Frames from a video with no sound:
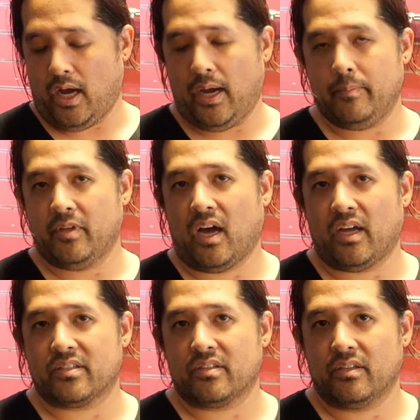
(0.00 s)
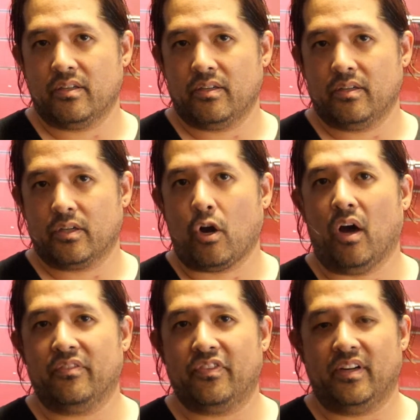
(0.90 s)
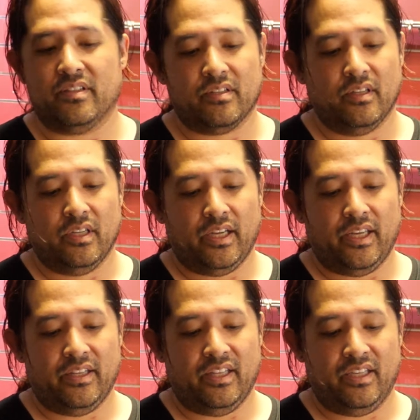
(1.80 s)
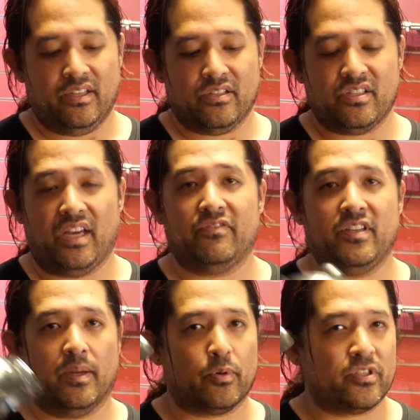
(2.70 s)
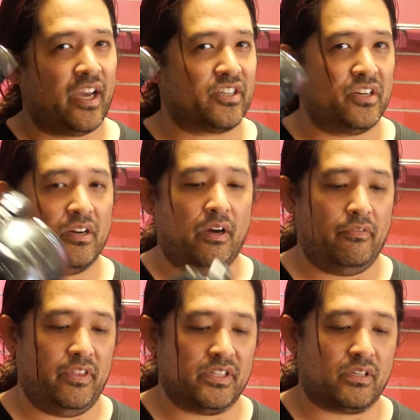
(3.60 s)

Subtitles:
I'm not confident in the safety and protection of this